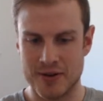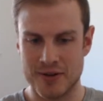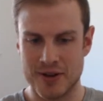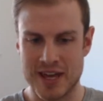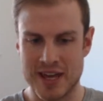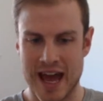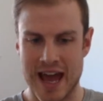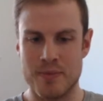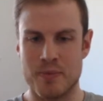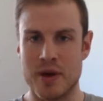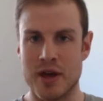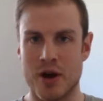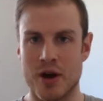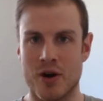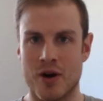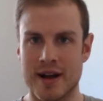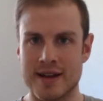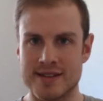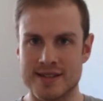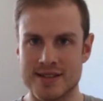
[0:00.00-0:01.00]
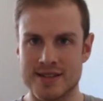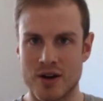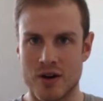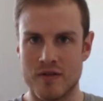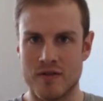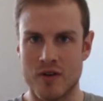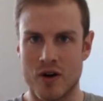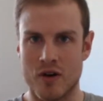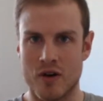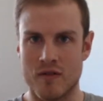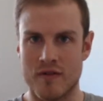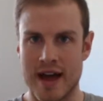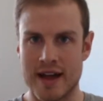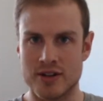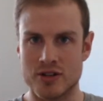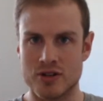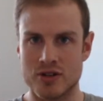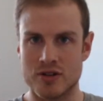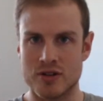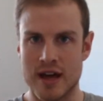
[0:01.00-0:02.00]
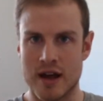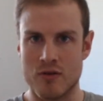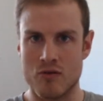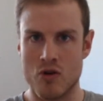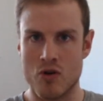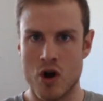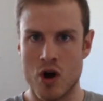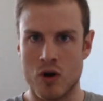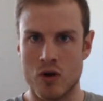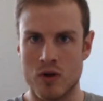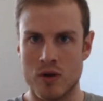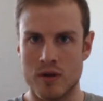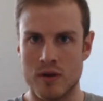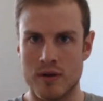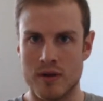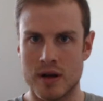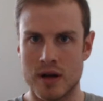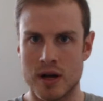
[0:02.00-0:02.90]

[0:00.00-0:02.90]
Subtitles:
KPIs of that role?